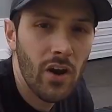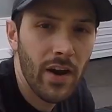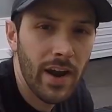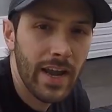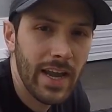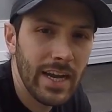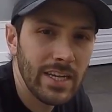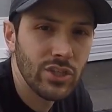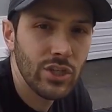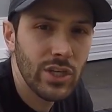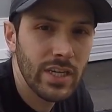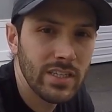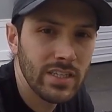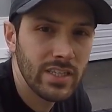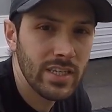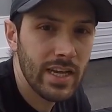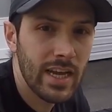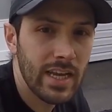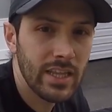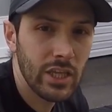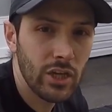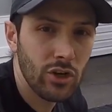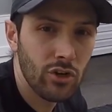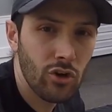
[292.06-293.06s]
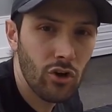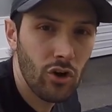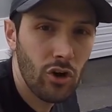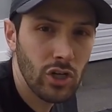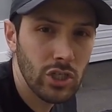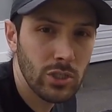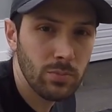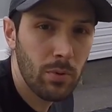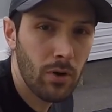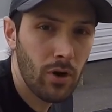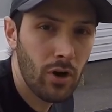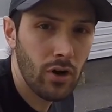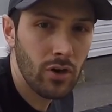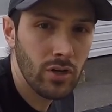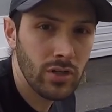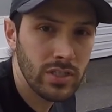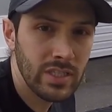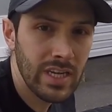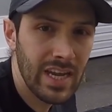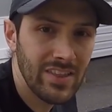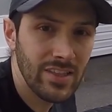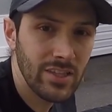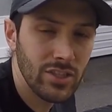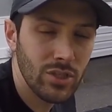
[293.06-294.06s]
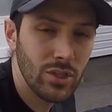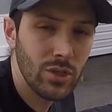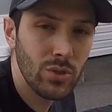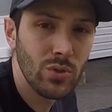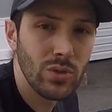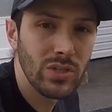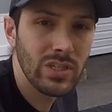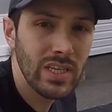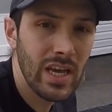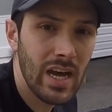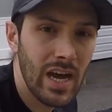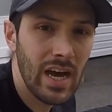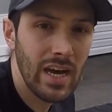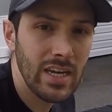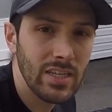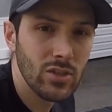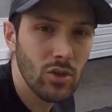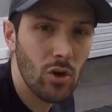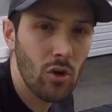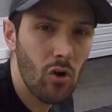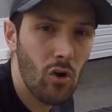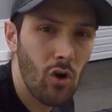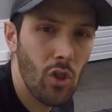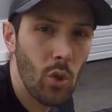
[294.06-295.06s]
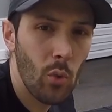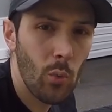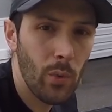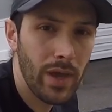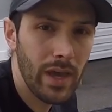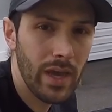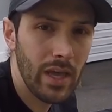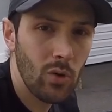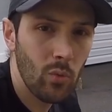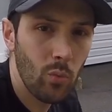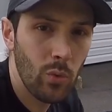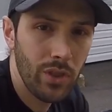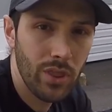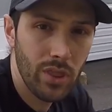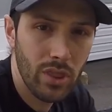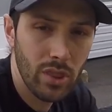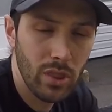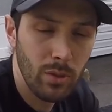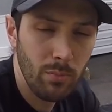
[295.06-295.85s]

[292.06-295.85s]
right, guys, so you can see I got the crossbars and the two sides all the way in with